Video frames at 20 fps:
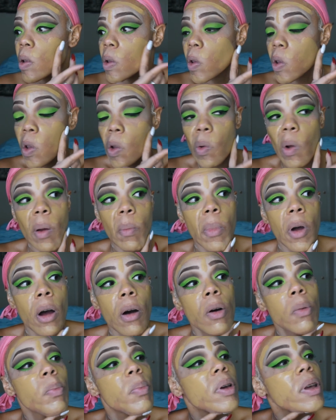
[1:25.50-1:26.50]
so I'm
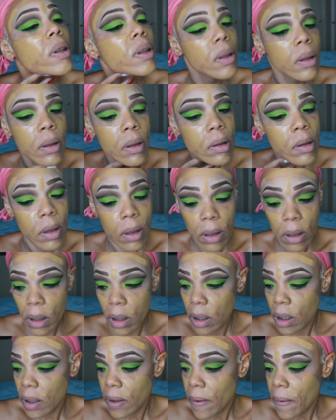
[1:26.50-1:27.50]
hoping
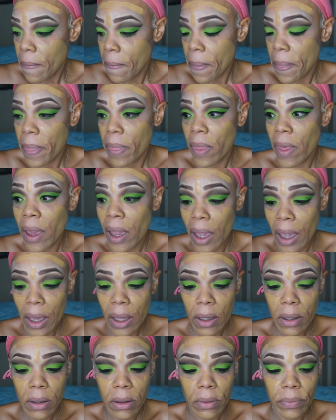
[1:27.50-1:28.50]

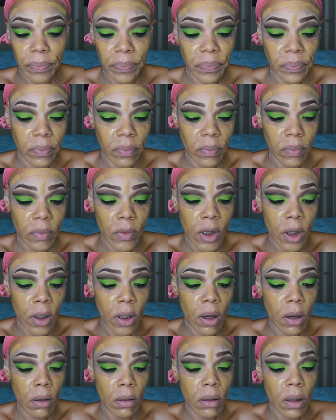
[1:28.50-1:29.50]
that, you
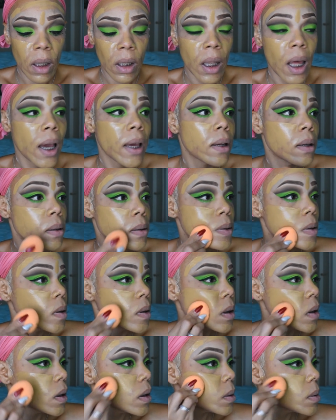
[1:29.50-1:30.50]
know, the light is
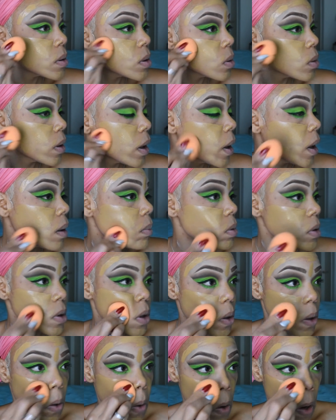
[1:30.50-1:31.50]
good. So now I'm just
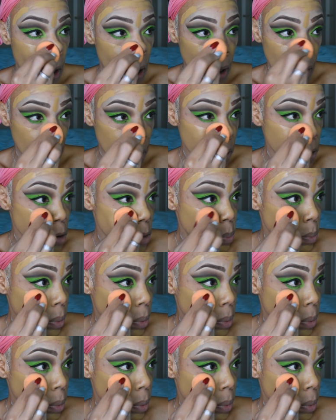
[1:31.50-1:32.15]
gonna go ahead and just